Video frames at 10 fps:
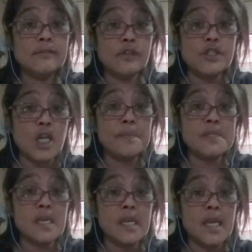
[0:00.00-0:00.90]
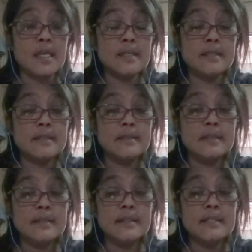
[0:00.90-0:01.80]
for job seeking,
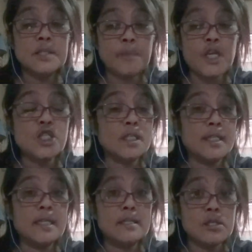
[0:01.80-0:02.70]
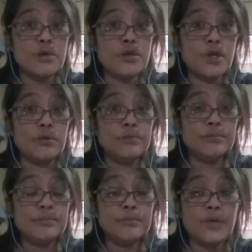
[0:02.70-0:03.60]
especially in Tokyo
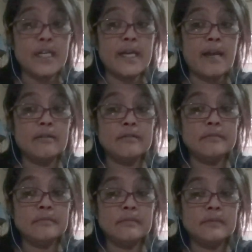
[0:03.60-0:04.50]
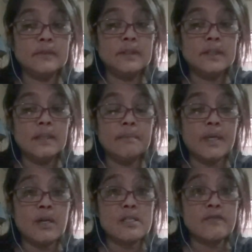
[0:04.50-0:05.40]
right now,
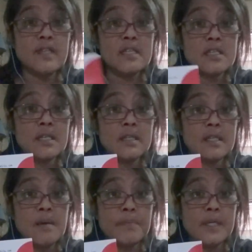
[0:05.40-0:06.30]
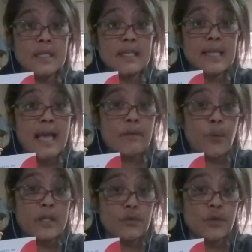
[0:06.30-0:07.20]
because of the shit company that I
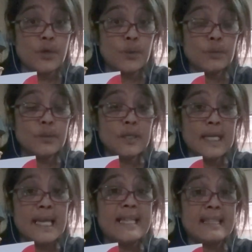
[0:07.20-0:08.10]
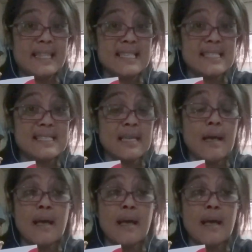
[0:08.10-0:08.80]
went through. And this is